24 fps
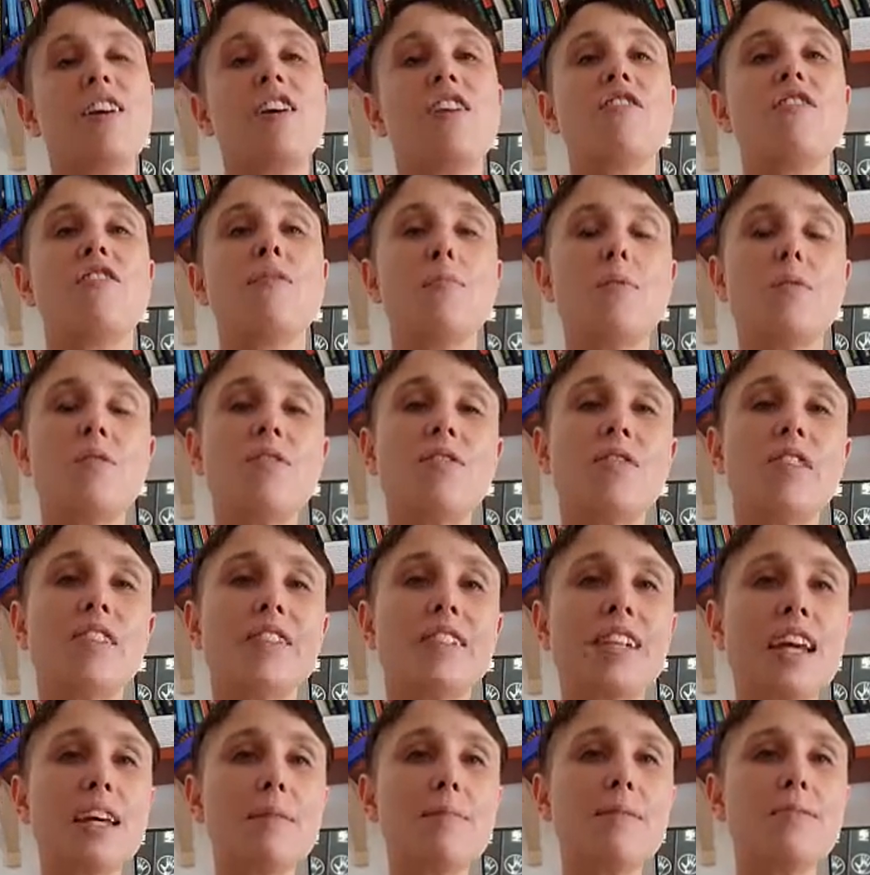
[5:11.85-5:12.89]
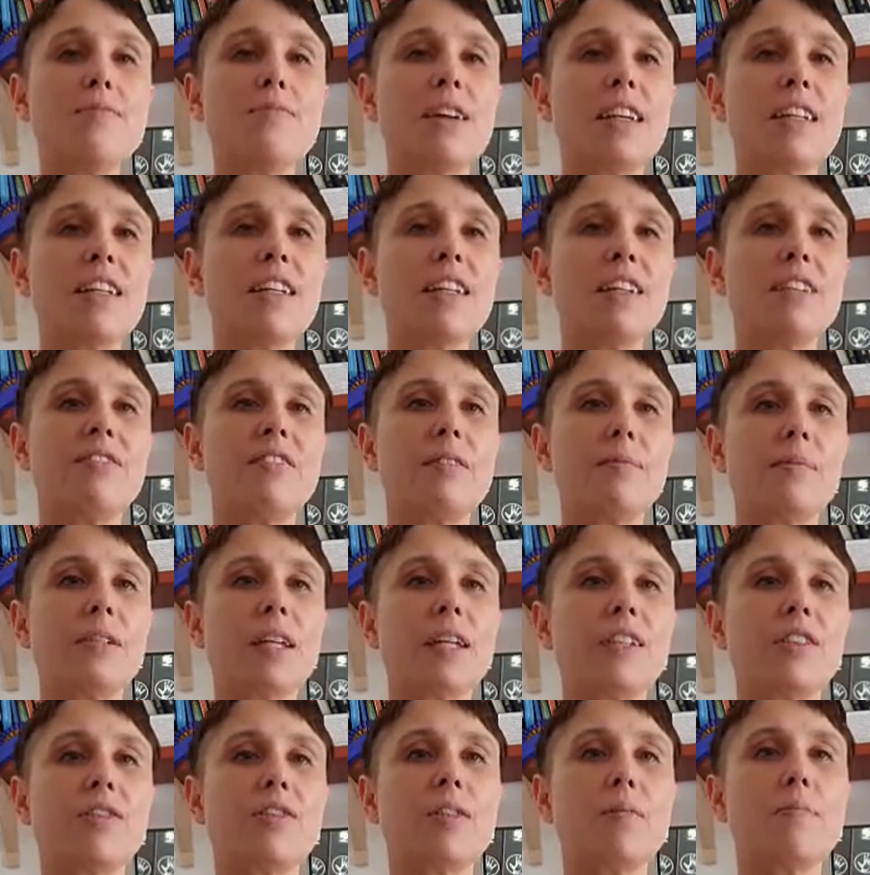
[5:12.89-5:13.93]
For more of the same and regular
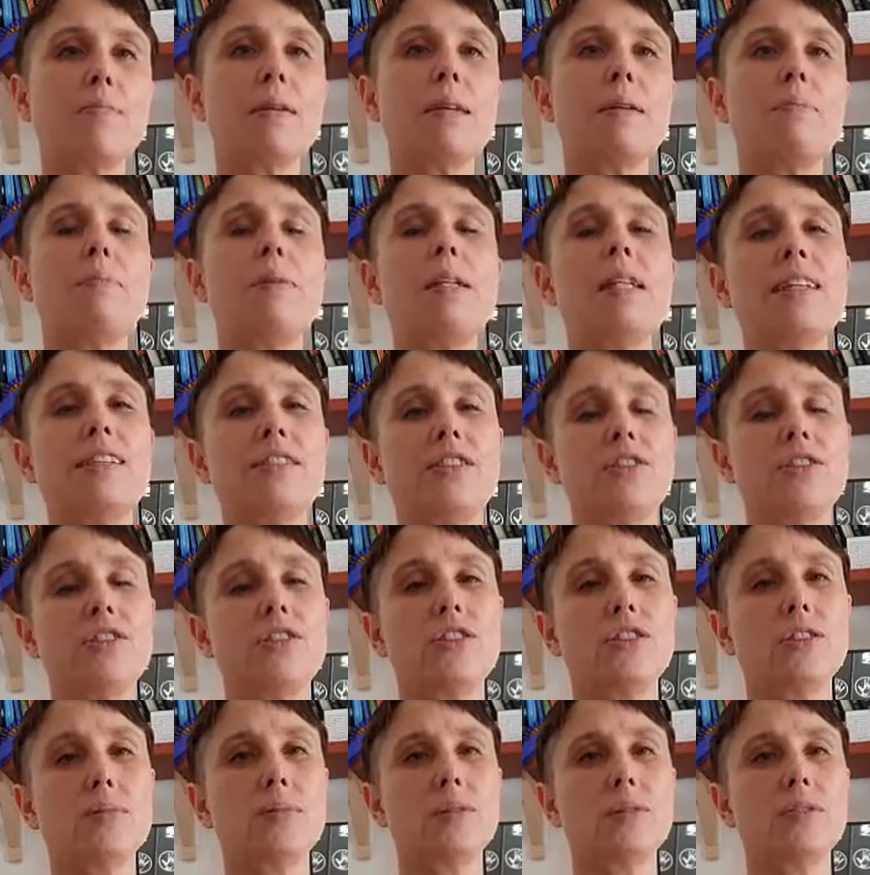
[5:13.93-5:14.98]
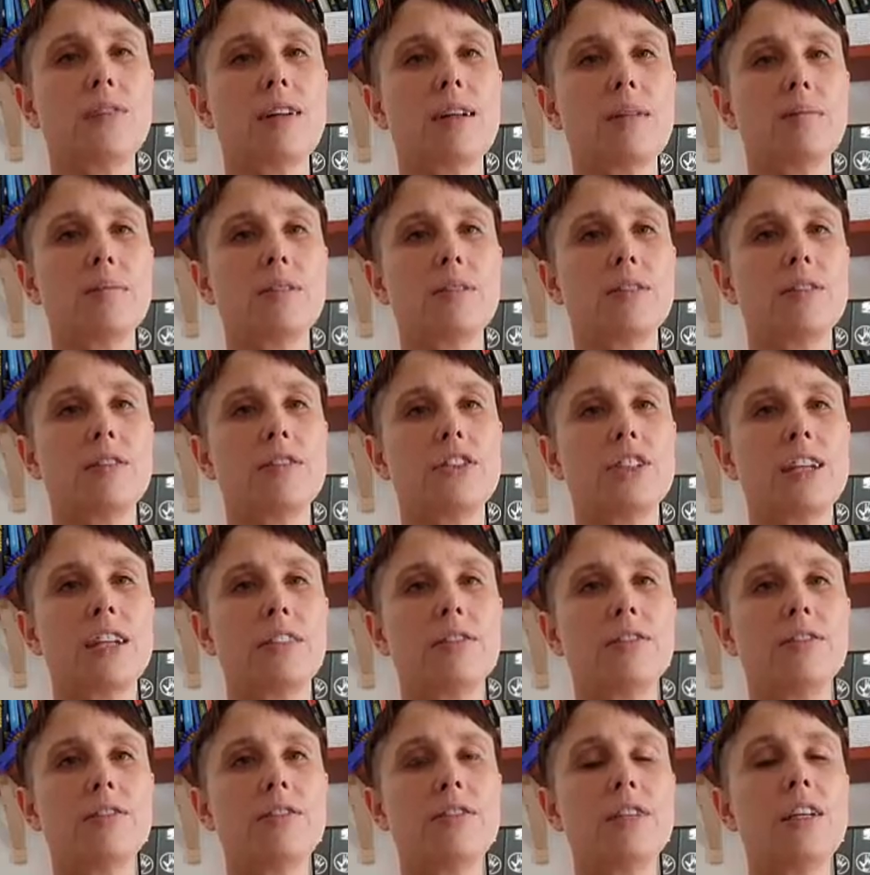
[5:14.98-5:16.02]
updates from me, please do subscribe to the
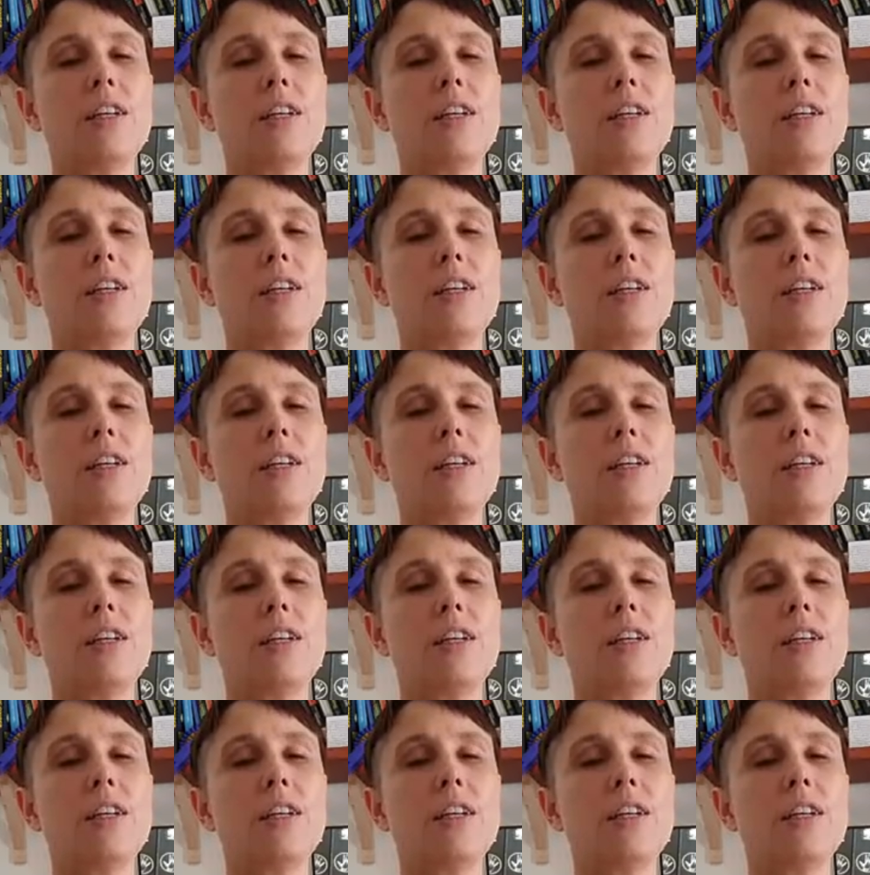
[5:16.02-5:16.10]
channel.